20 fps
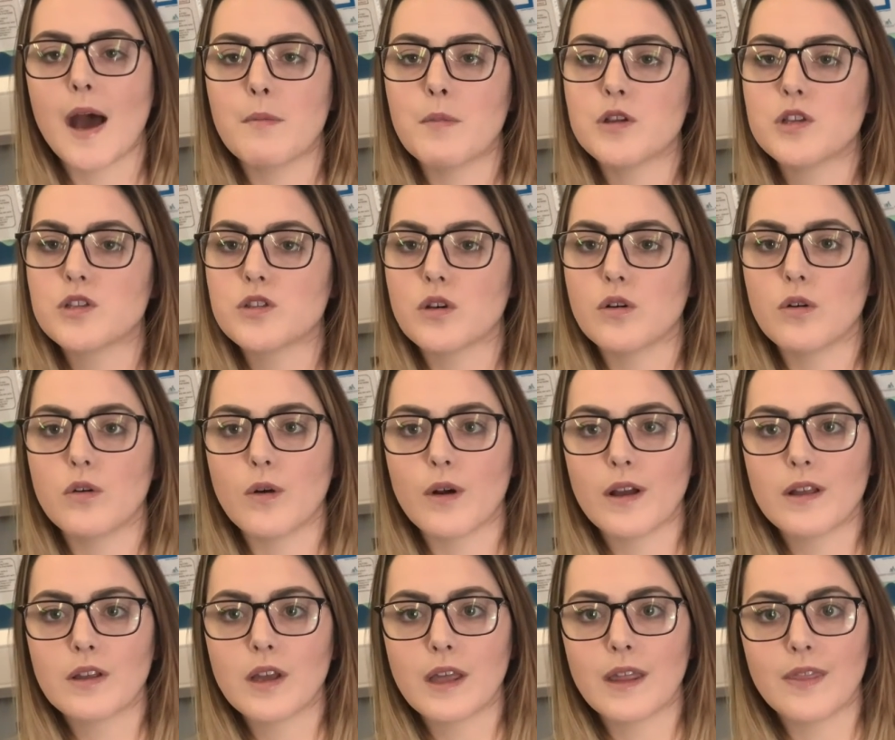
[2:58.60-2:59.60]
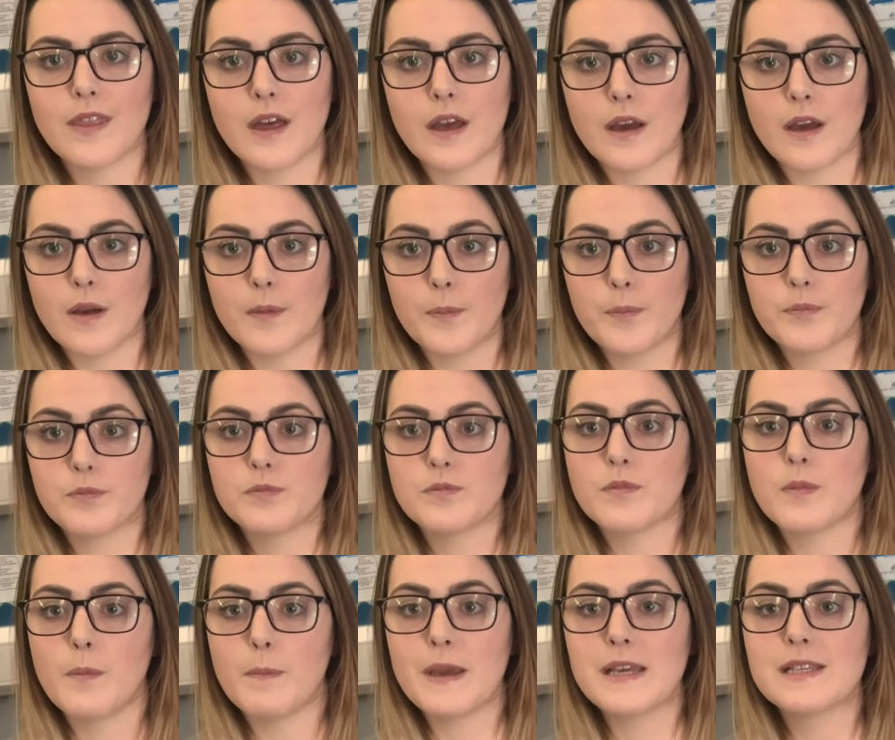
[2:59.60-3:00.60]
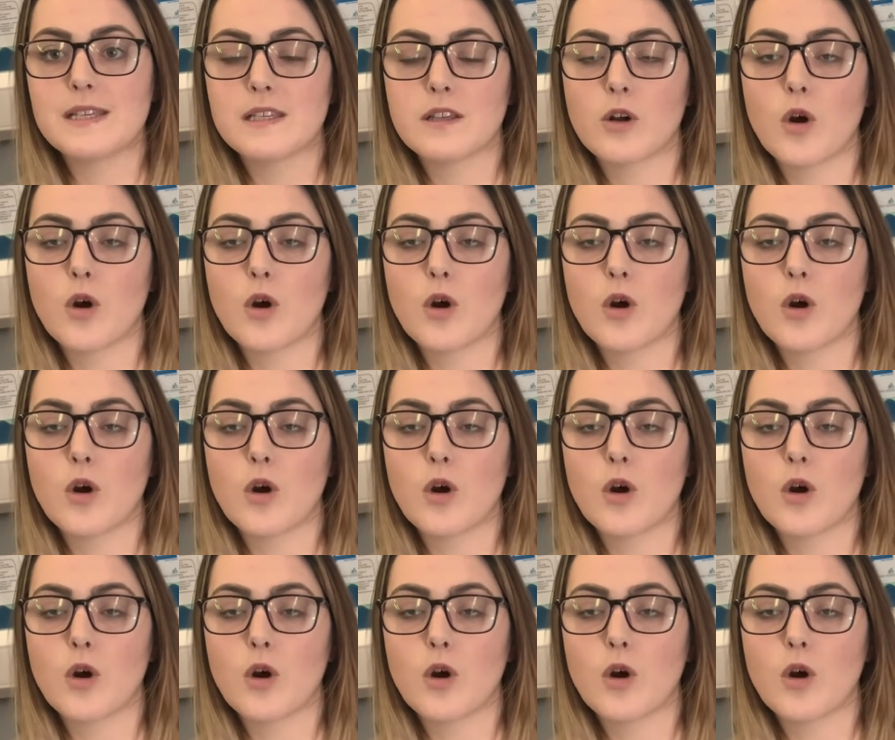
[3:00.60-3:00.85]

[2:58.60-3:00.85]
So the pieces of